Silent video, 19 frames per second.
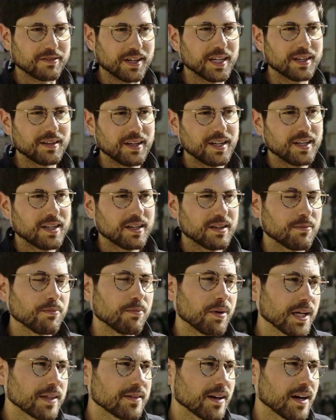right?
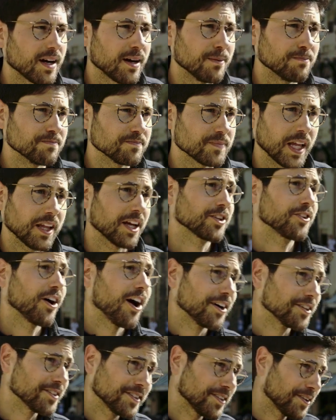But I like
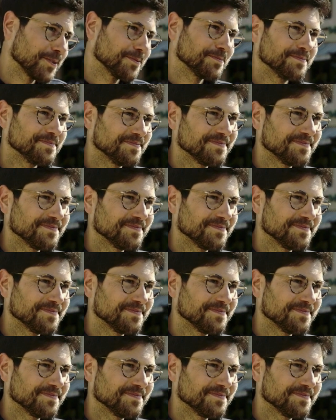dogs, so.